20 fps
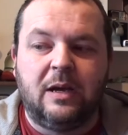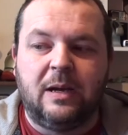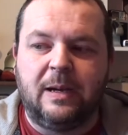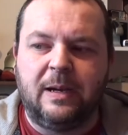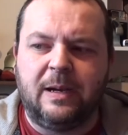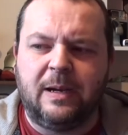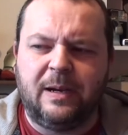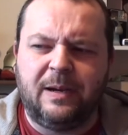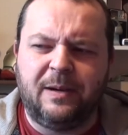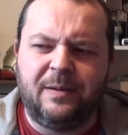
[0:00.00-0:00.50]

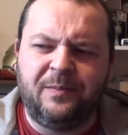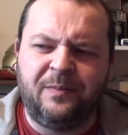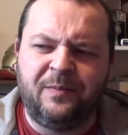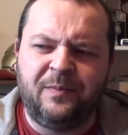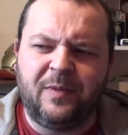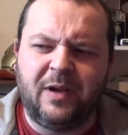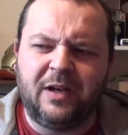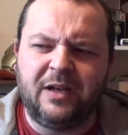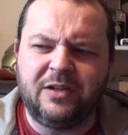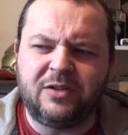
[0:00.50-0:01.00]

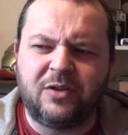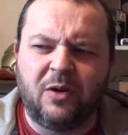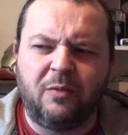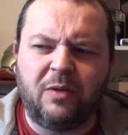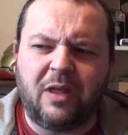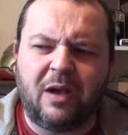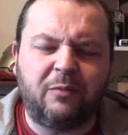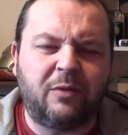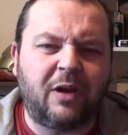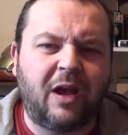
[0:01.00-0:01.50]
At least not
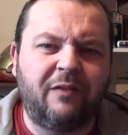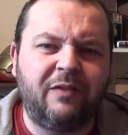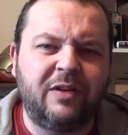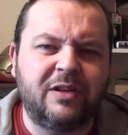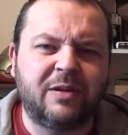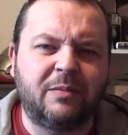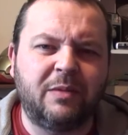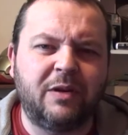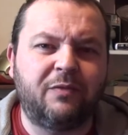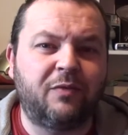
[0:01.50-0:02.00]
without having
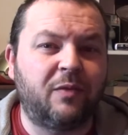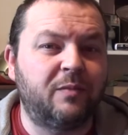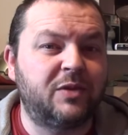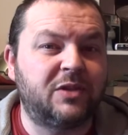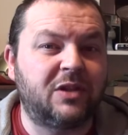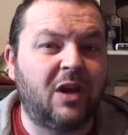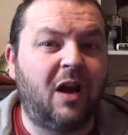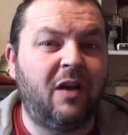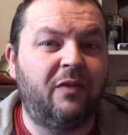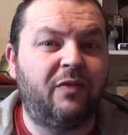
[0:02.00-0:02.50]
somebody from
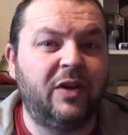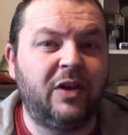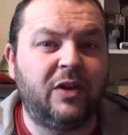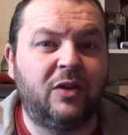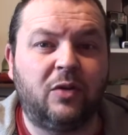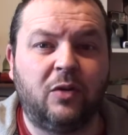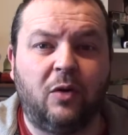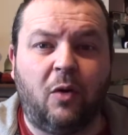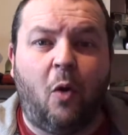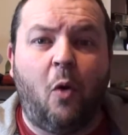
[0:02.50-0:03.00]

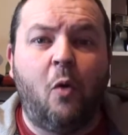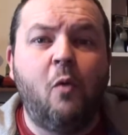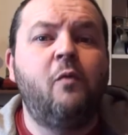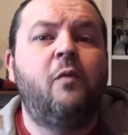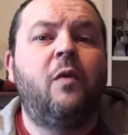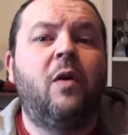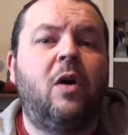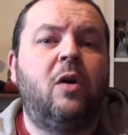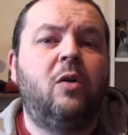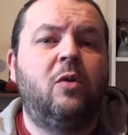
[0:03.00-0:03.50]
Starfleet
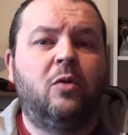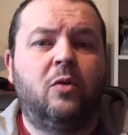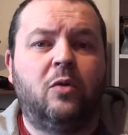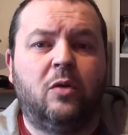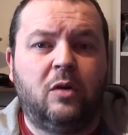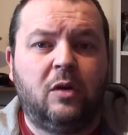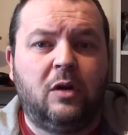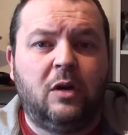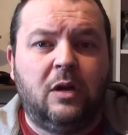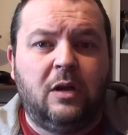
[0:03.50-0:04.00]
over her,